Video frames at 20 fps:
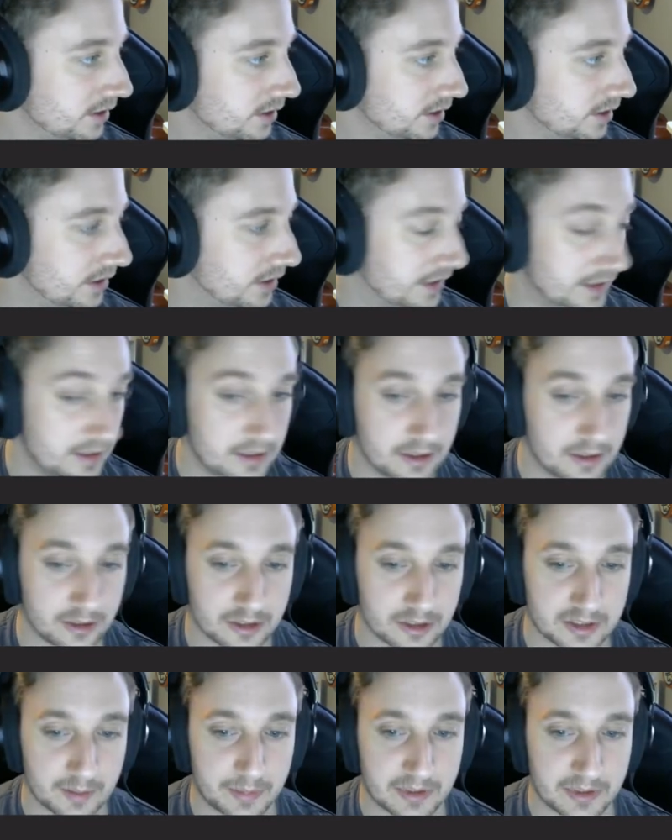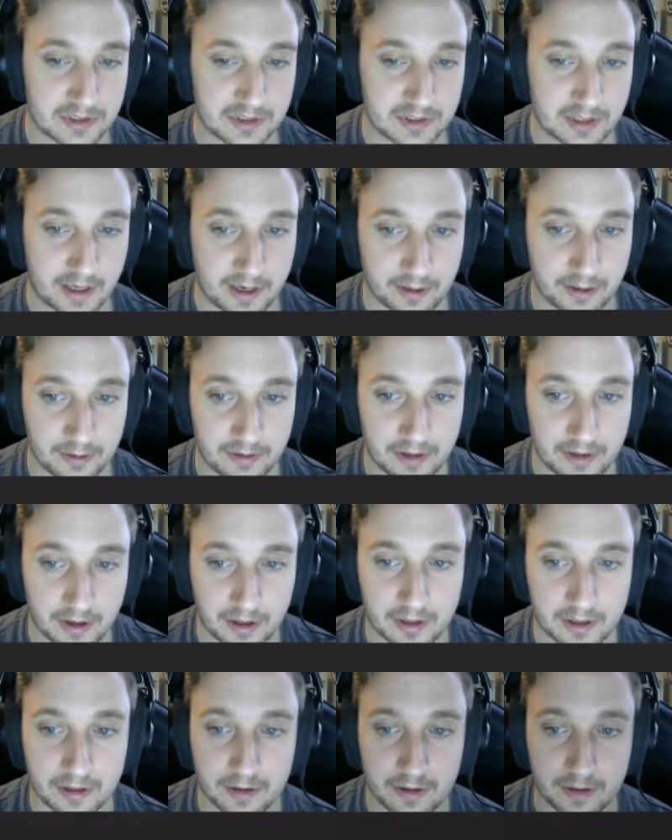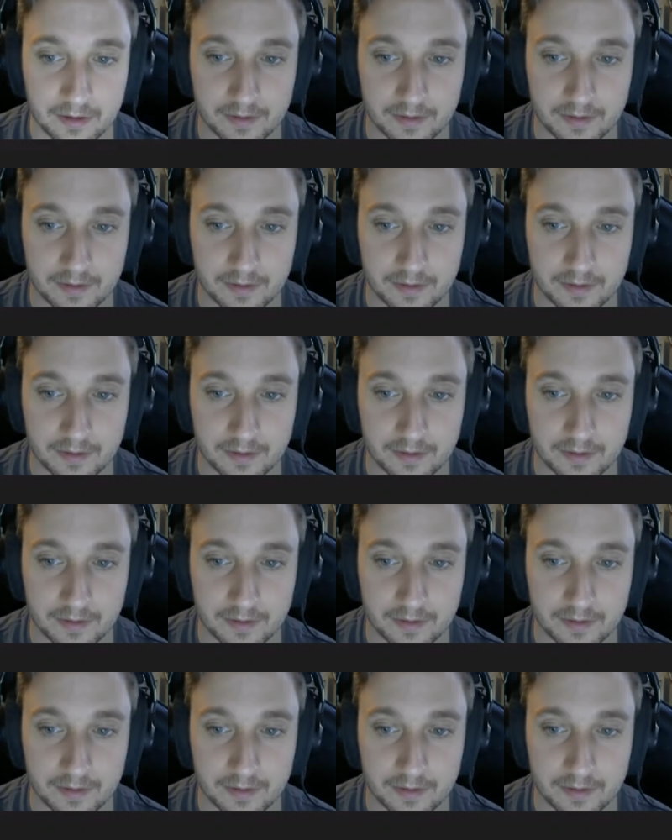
Okay, here's the pizzicato and the arco.